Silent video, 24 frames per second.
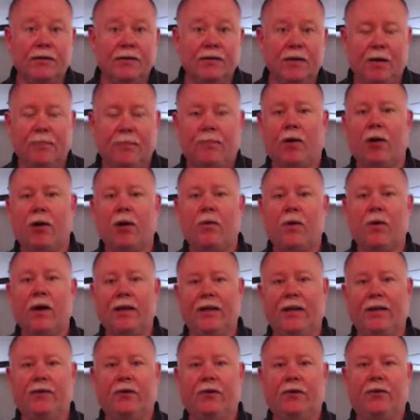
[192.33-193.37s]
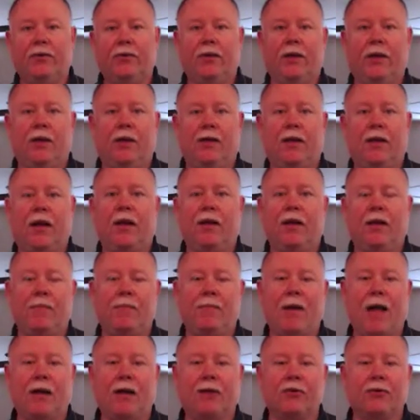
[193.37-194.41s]
And in part one, he told the kind of the
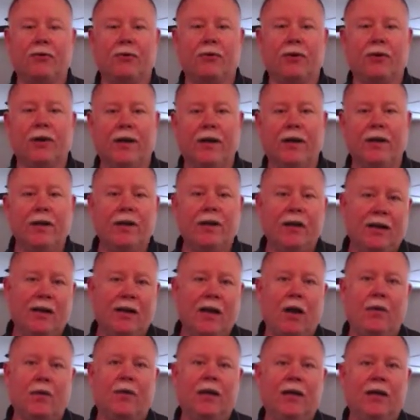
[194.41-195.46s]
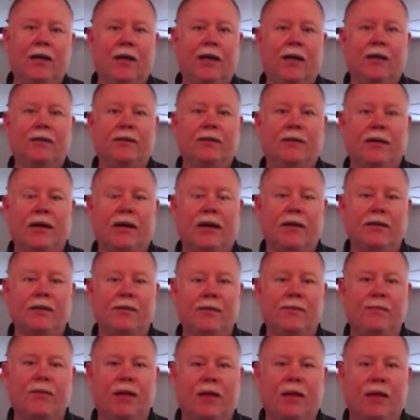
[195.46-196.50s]
backstory, and now we're going to get uh,
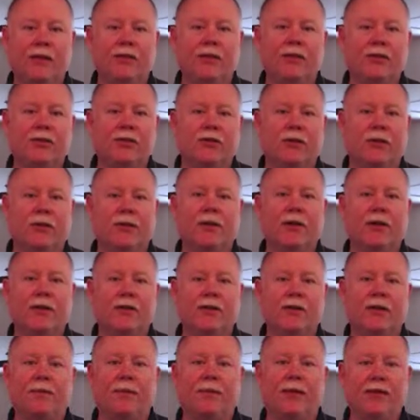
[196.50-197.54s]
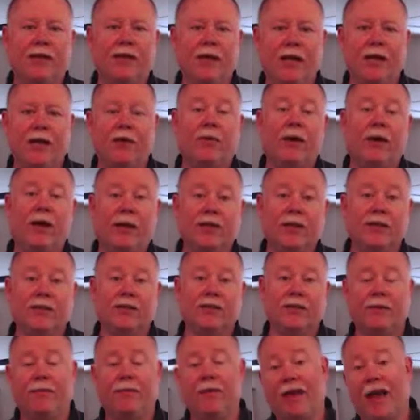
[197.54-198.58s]
some of the lessons learned and some of the takeaways and
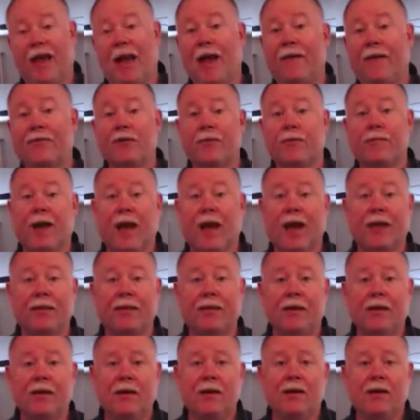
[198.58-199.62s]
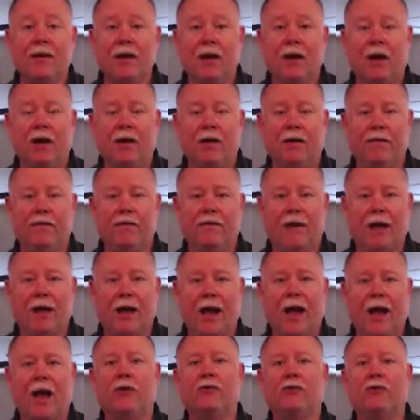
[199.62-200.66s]
some of the aftermath of uh,
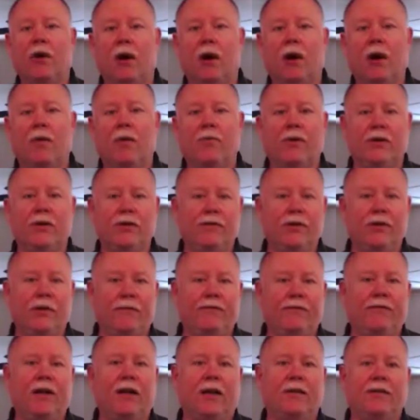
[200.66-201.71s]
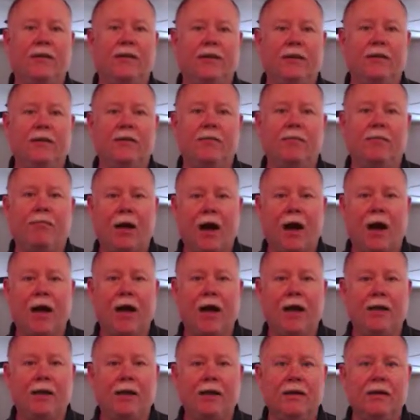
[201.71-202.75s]
how Tom was affected
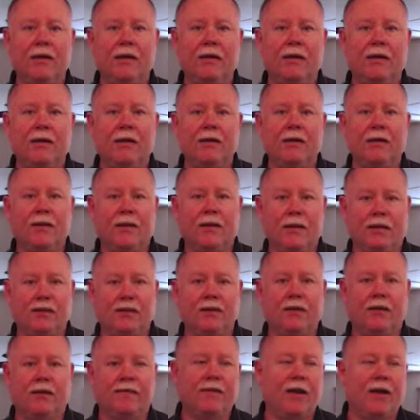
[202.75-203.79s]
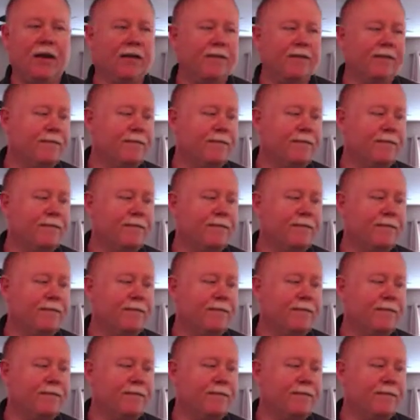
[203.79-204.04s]
by this event.